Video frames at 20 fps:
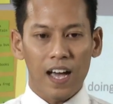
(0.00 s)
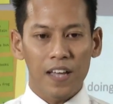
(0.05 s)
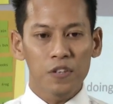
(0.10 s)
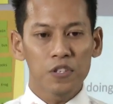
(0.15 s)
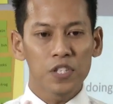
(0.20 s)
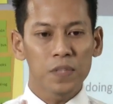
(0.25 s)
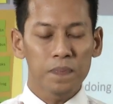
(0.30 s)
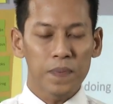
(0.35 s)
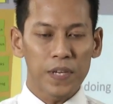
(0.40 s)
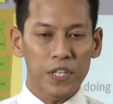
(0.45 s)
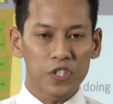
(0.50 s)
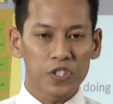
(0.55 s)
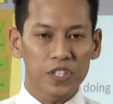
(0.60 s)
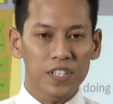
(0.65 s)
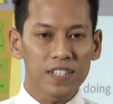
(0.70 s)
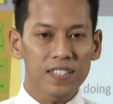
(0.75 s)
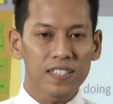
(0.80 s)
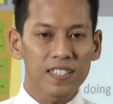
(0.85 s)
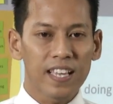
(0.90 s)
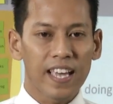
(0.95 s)
I use
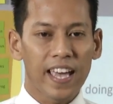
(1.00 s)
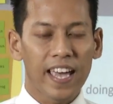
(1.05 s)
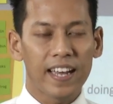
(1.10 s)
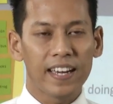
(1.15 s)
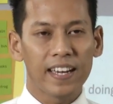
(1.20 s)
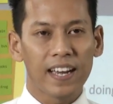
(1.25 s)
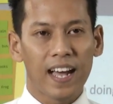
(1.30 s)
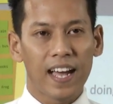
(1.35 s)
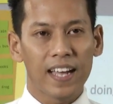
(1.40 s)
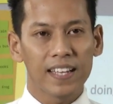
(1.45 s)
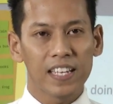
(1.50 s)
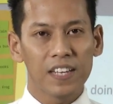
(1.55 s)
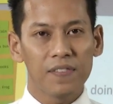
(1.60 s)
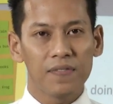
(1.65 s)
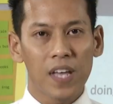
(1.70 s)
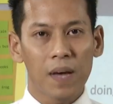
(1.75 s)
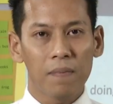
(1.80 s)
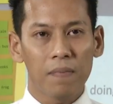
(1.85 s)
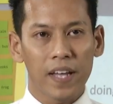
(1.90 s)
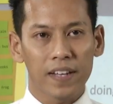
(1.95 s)
pictures and I
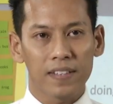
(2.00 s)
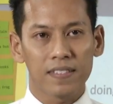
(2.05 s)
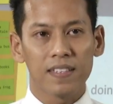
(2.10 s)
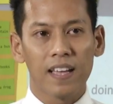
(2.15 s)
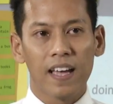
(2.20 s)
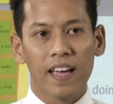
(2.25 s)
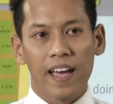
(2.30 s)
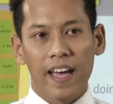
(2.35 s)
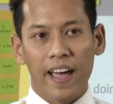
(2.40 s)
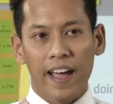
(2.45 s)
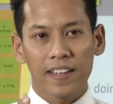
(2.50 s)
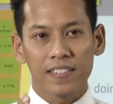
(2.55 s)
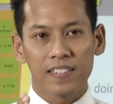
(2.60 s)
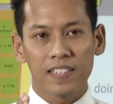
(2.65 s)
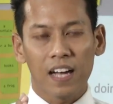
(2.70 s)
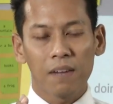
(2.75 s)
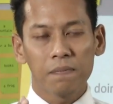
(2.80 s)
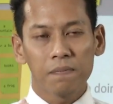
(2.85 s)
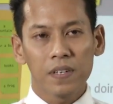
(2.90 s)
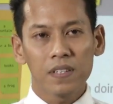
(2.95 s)
give them like
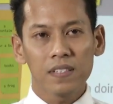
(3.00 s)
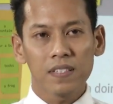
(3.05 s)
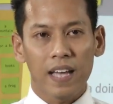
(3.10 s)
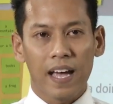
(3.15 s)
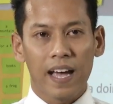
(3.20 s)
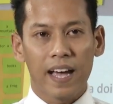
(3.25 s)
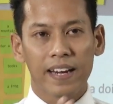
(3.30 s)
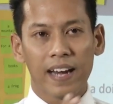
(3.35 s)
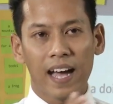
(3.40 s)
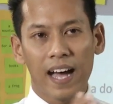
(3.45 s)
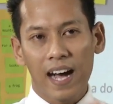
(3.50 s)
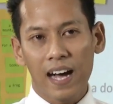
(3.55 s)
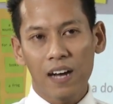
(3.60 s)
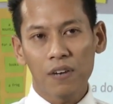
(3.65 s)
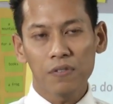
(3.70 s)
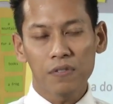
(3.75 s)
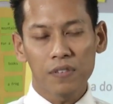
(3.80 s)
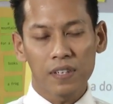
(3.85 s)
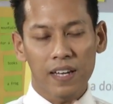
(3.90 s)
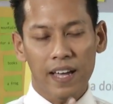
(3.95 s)
examples on
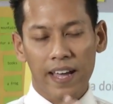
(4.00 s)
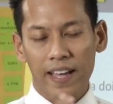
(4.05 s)
how